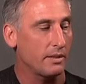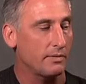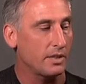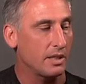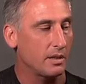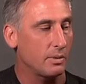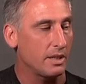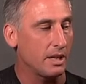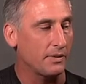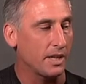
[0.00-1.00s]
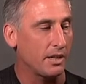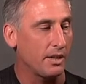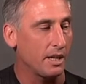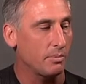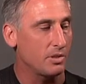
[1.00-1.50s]
lift it out of the way, not that
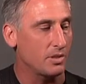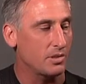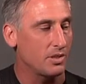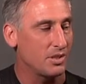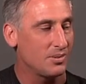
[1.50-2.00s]
high, but just